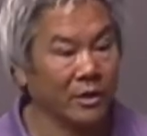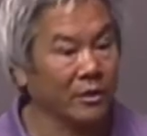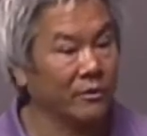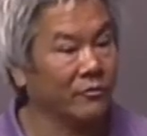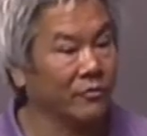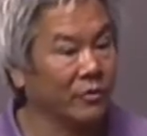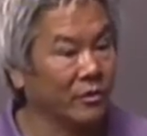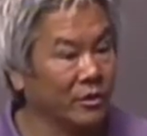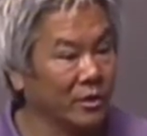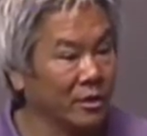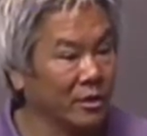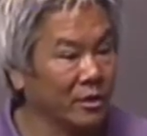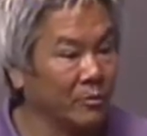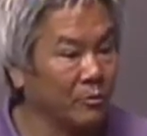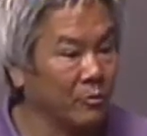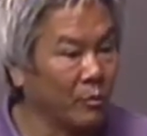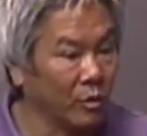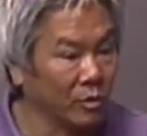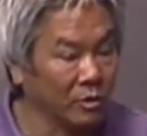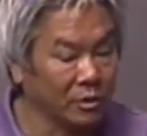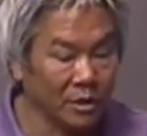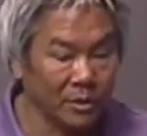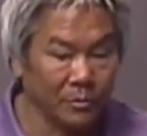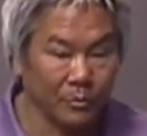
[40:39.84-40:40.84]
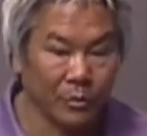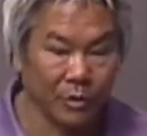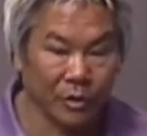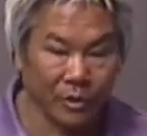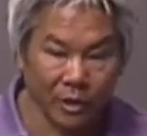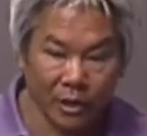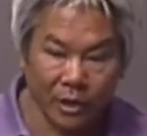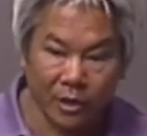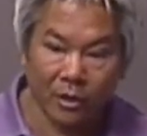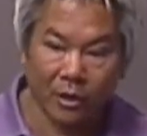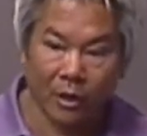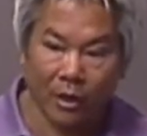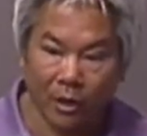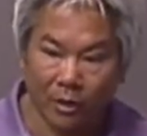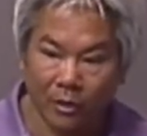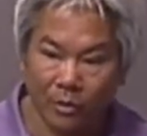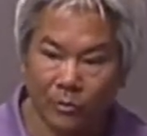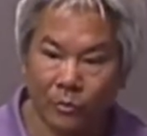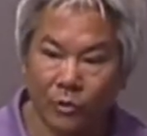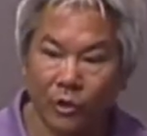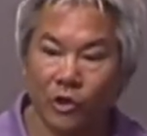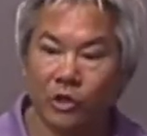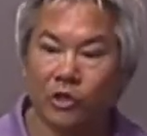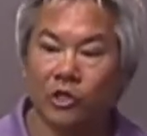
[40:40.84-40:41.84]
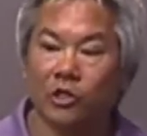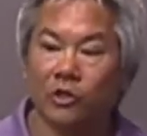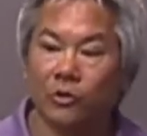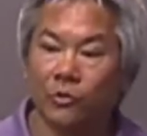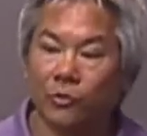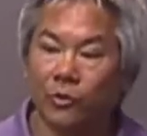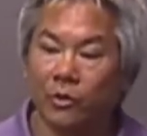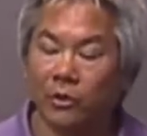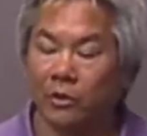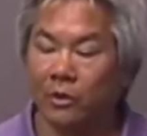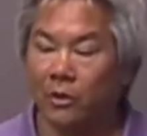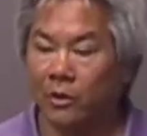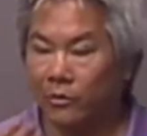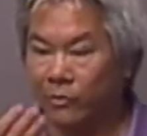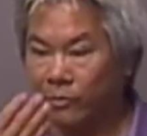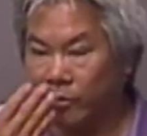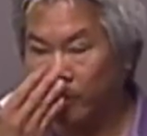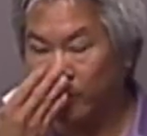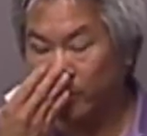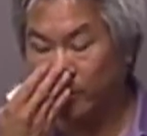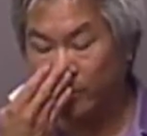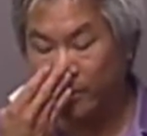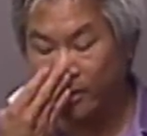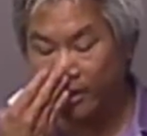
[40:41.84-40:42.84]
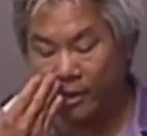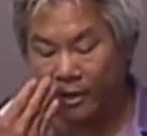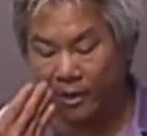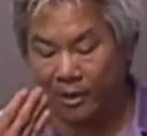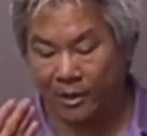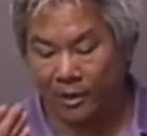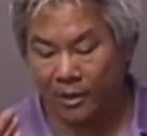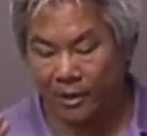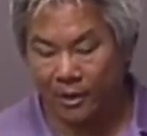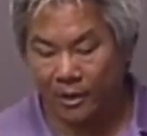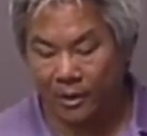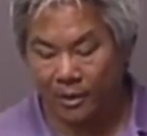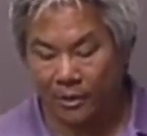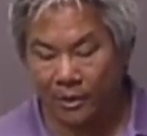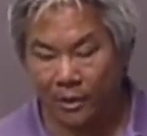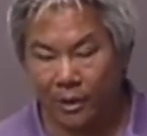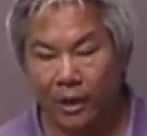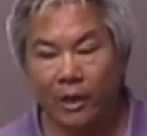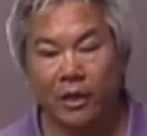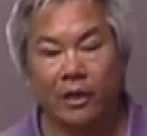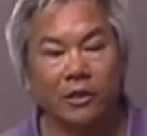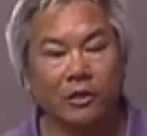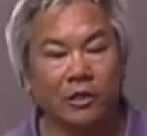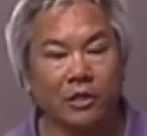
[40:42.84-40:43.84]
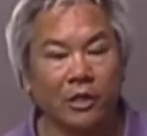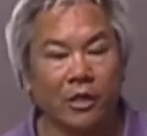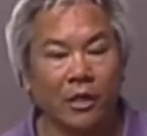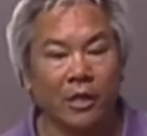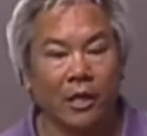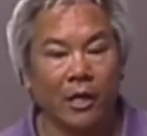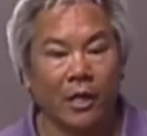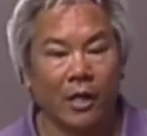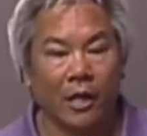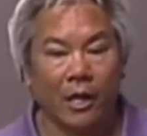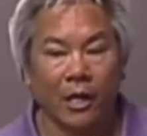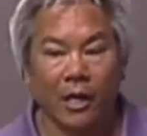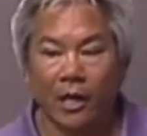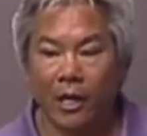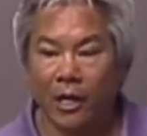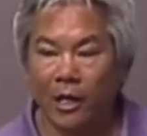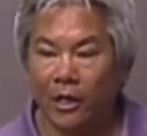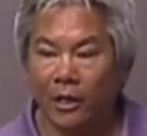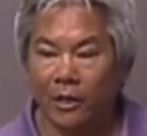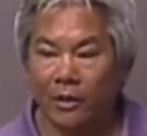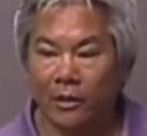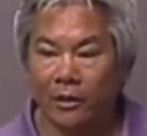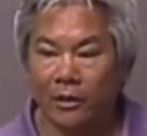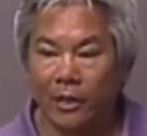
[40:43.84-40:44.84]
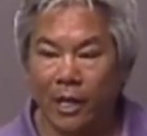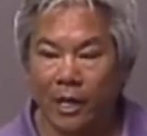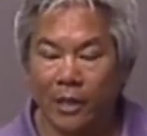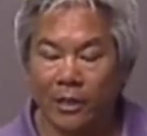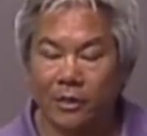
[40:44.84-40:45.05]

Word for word: Info did a multi-billion dollar merger with, with uh, Linkage. And that